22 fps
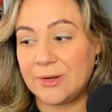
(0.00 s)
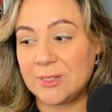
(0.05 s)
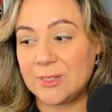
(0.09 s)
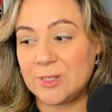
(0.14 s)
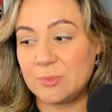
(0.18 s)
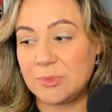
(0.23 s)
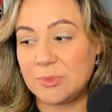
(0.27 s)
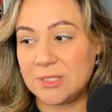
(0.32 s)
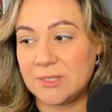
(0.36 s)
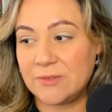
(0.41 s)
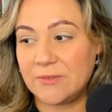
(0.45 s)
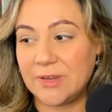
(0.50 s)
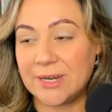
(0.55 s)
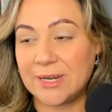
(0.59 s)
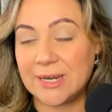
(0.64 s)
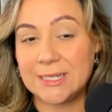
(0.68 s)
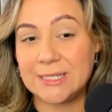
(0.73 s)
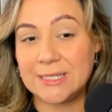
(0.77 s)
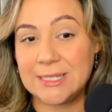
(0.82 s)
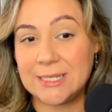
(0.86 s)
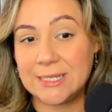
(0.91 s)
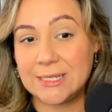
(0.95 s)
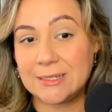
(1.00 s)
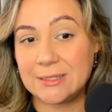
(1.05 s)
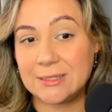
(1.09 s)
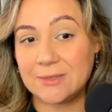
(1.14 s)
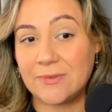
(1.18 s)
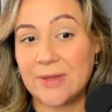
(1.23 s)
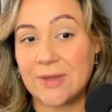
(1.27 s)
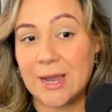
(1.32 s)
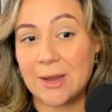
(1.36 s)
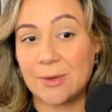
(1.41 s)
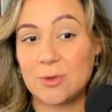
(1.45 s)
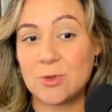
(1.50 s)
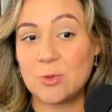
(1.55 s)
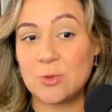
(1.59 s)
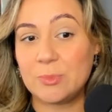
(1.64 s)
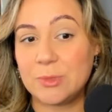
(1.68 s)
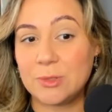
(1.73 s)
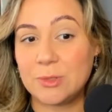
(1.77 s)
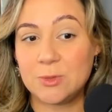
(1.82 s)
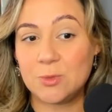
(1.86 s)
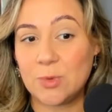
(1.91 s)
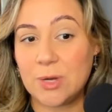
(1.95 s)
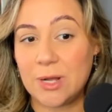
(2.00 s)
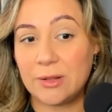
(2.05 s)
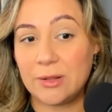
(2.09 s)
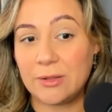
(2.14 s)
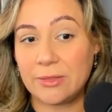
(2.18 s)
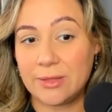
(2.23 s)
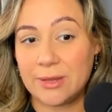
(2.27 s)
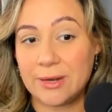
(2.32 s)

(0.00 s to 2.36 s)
specific ideas of how you build wealth.